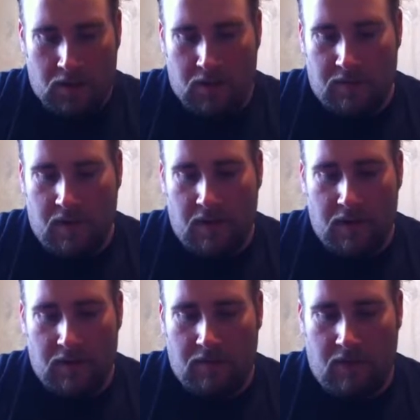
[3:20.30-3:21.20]
Just
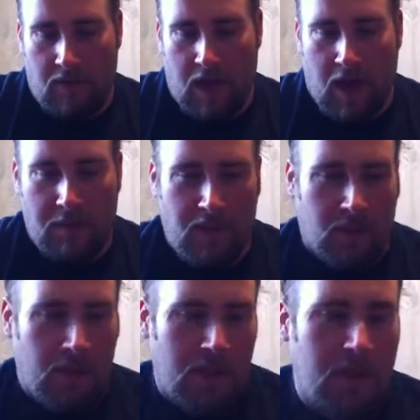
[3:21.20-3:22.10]
very, very happy at
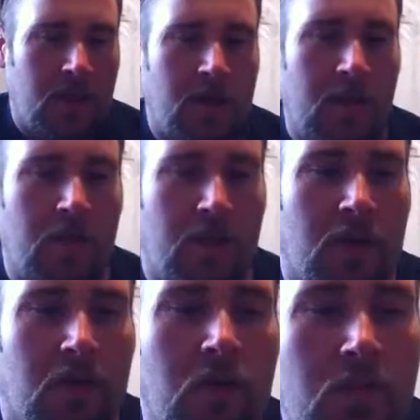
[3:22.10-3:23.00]
the range here today with the
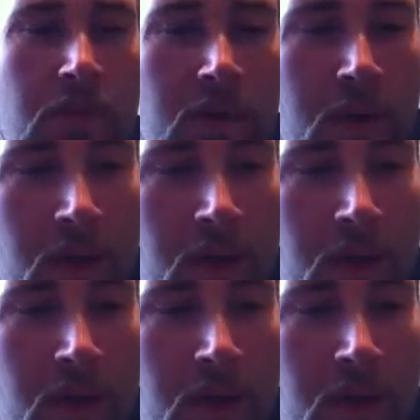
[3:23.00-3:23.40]
group.